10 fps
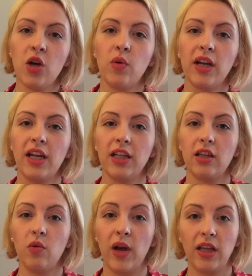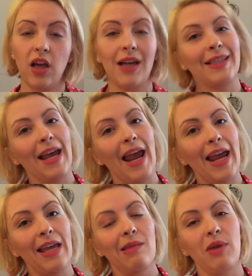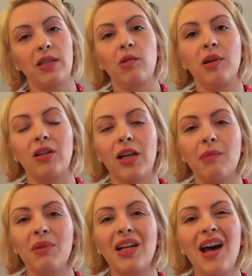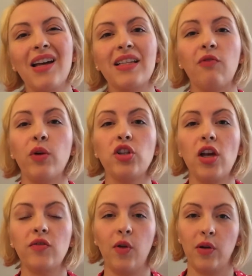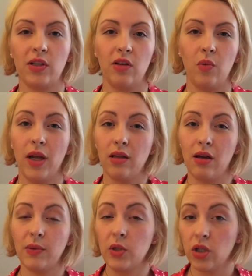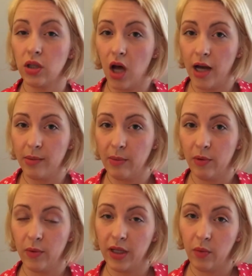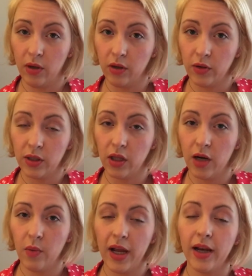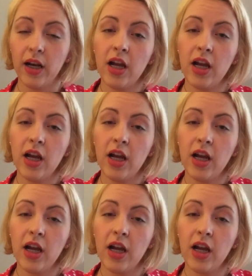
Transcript: We're getting the weight loss and the muscle building, because if we just focus on the weight loss, which a lot of people, when they want to lose a lot of weight,